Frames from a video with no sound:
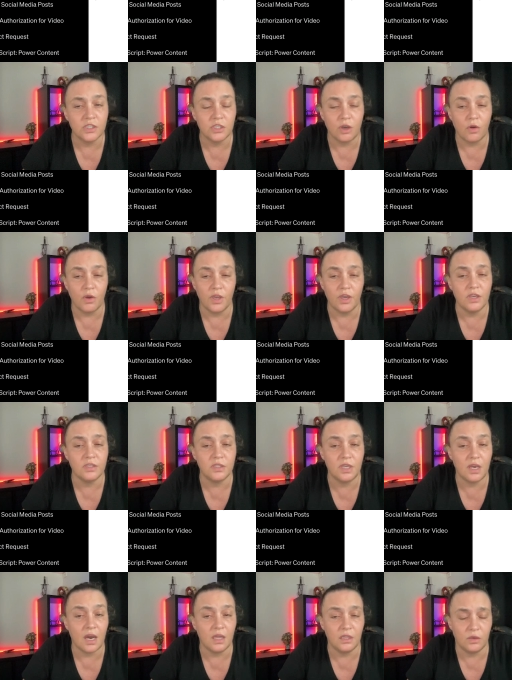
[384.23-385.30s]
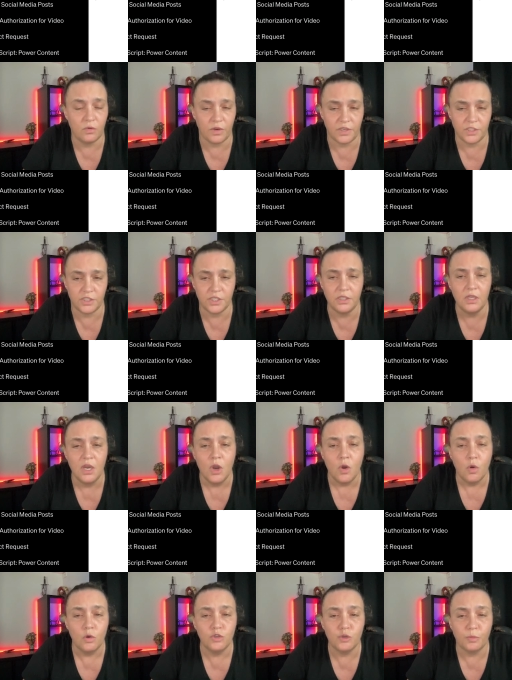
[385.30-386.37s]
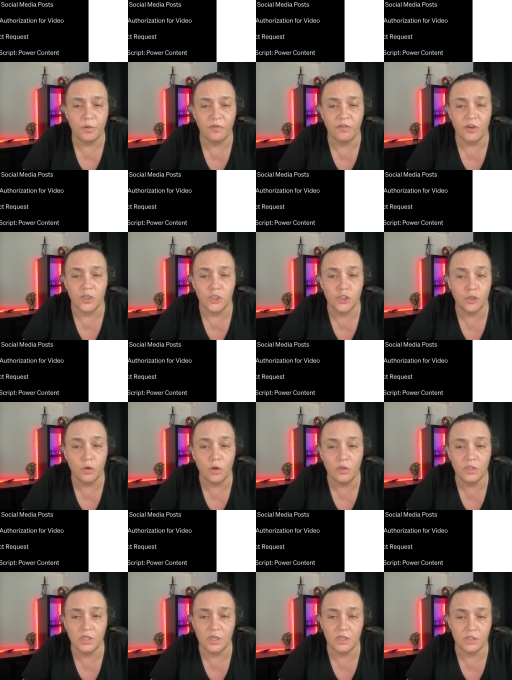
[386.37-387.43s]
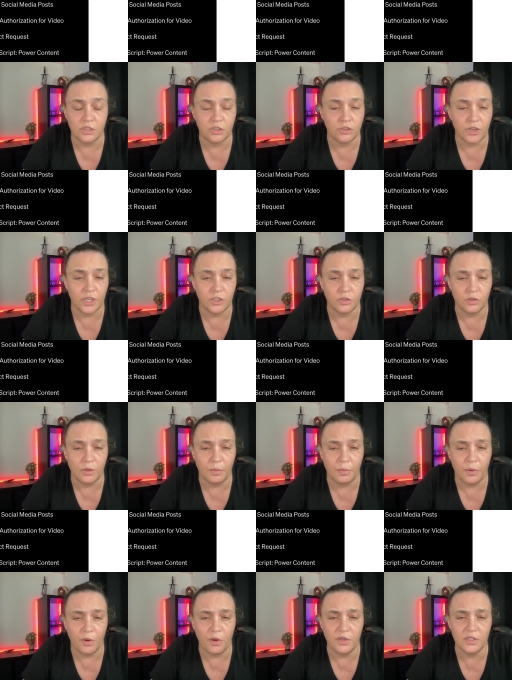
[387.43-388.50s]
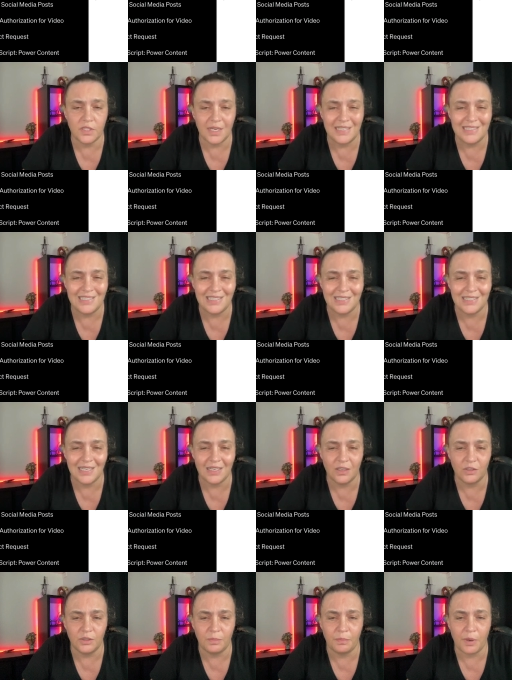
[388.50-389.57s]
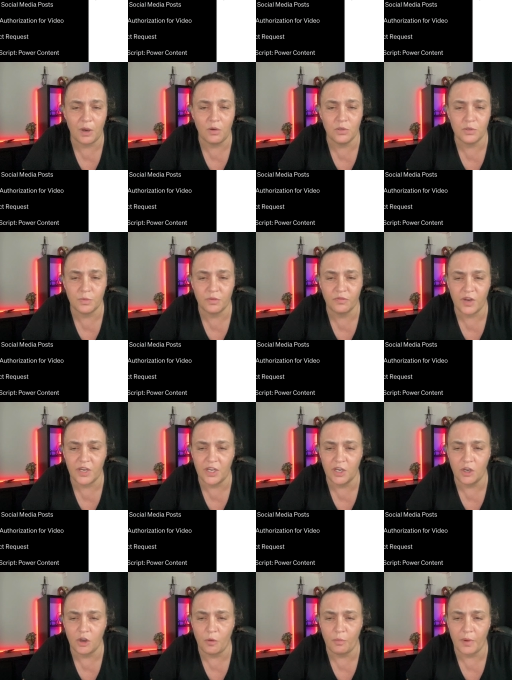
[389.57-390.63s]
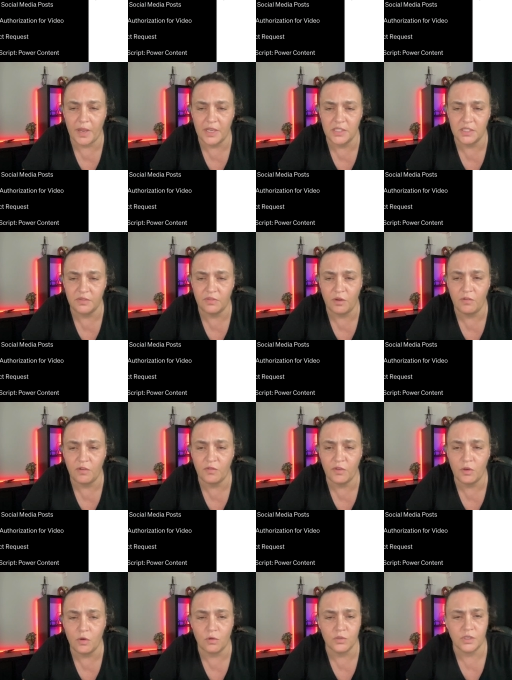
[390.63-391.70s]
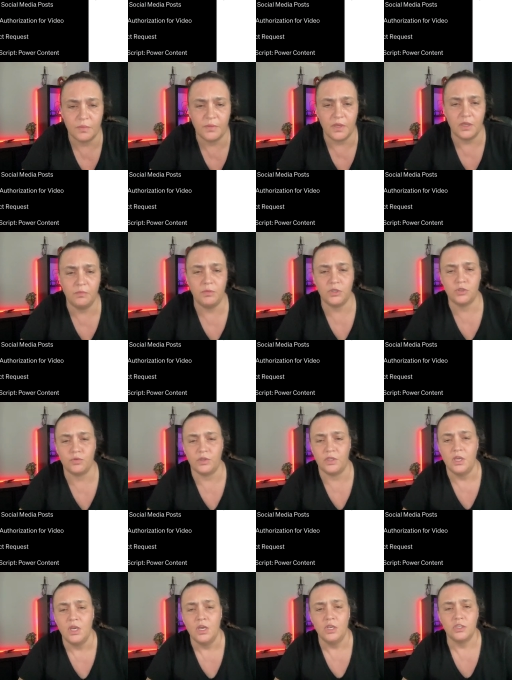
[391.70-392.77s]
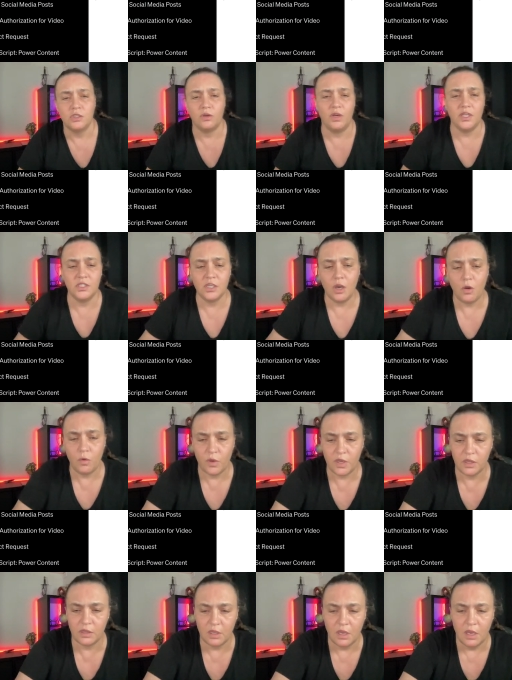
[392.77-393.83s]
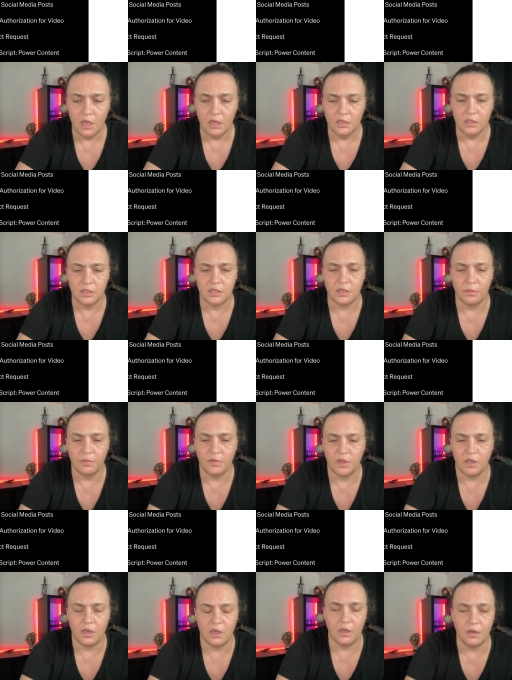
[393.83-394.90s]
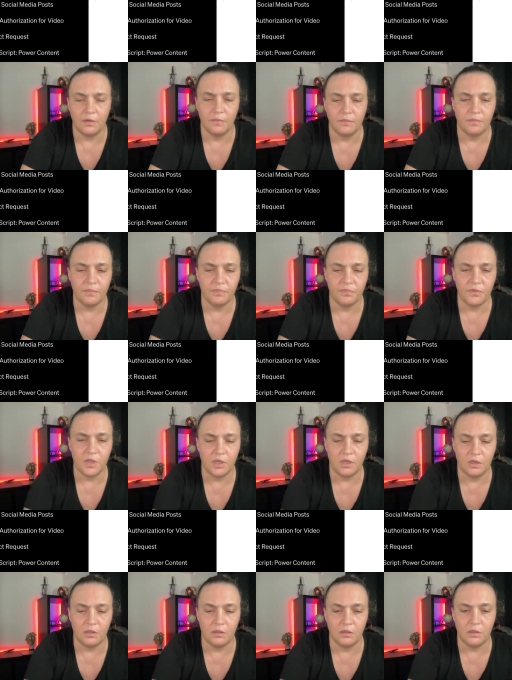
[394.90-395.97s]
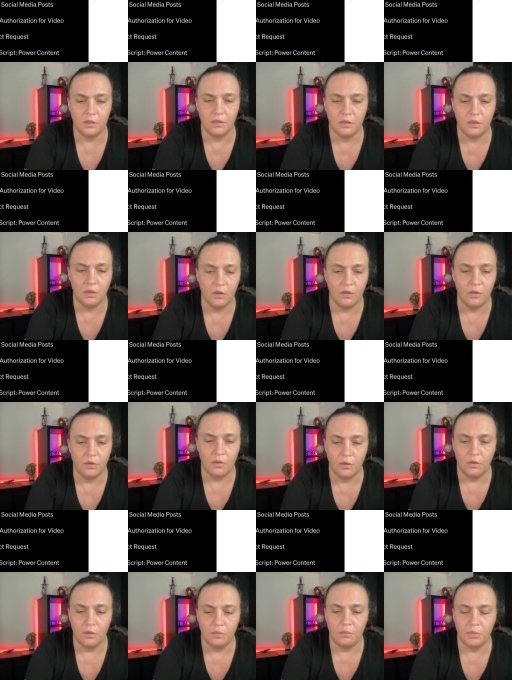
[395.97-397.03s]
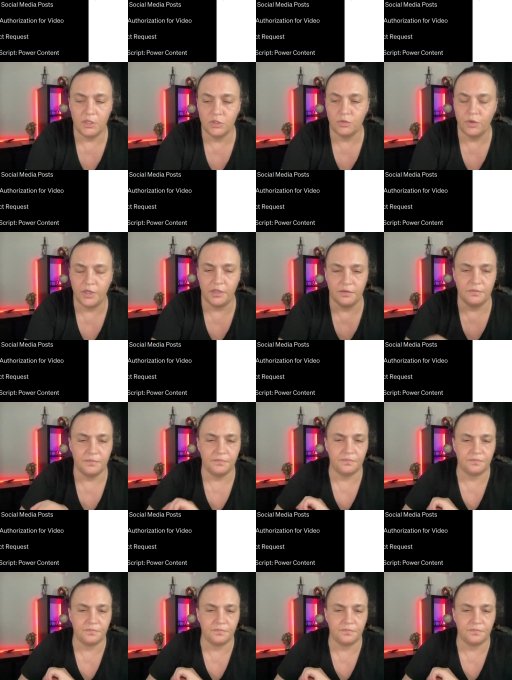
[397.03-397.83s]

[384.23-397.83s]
So here's the other question. Would you prefer a short, straight to the point, a detailed post providing a comprehensive overview, or something in between? So let's go with something in between.